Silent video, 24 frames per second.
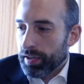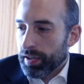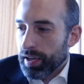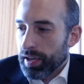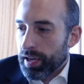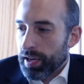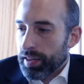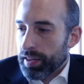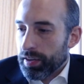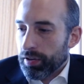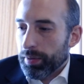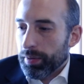
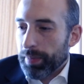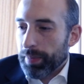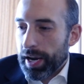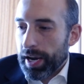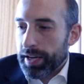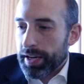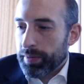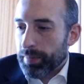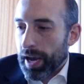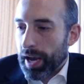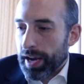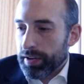There are many
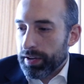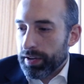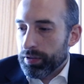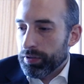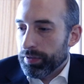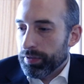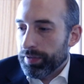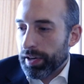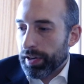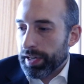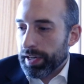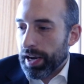men who are
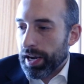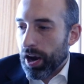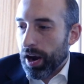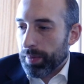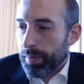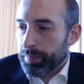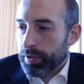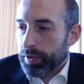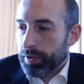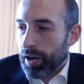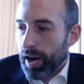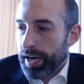very
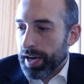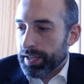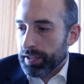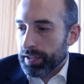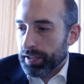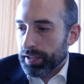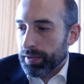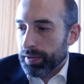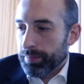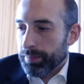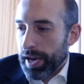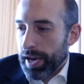upright and
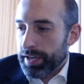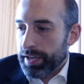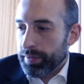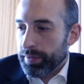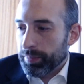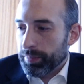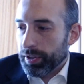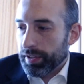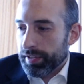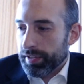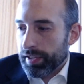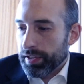
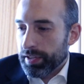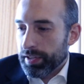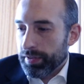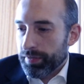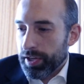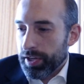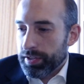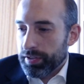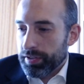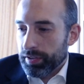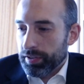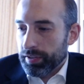commendable as
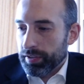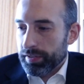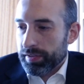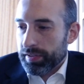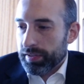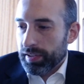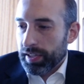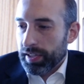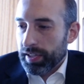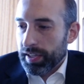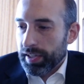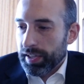individuals,
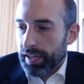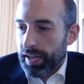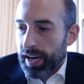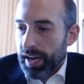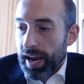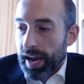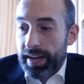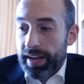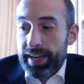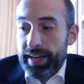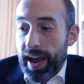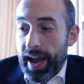
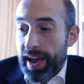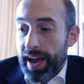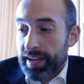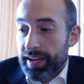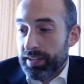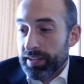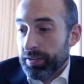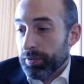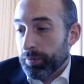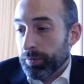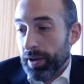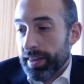and yet,
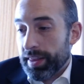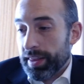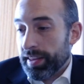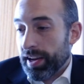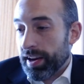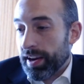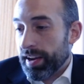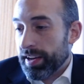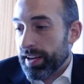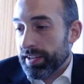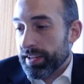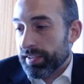when they are
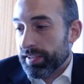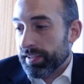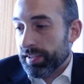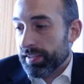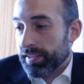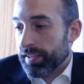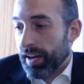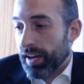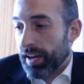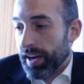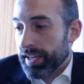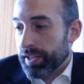in a
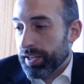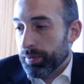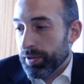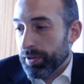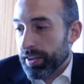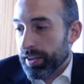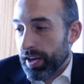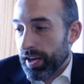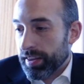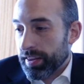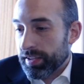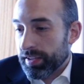society with
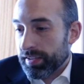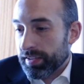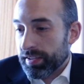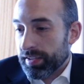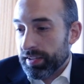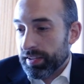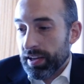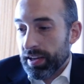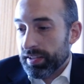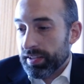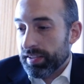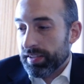others, they,
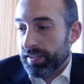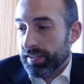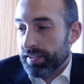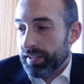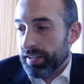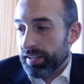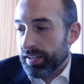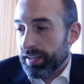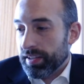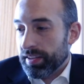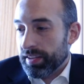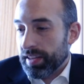are,
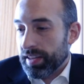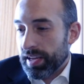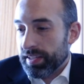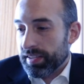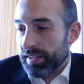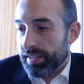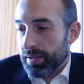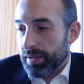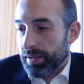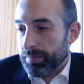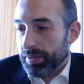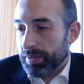they
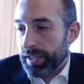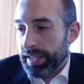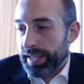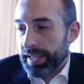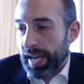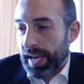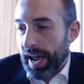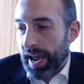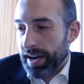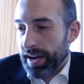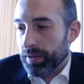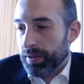simply
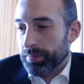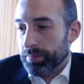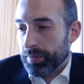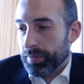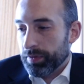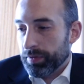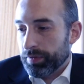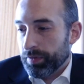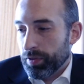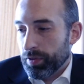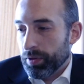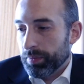cannot
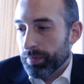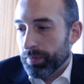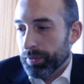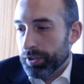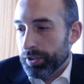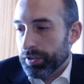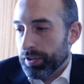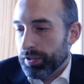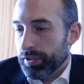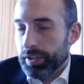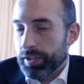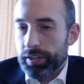perform the
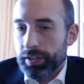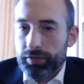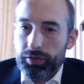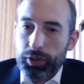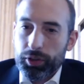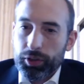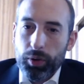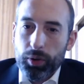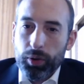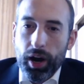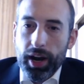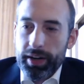duties
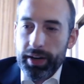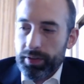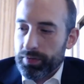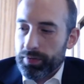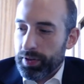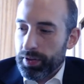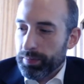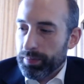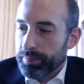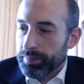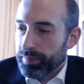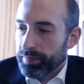required of
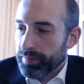them.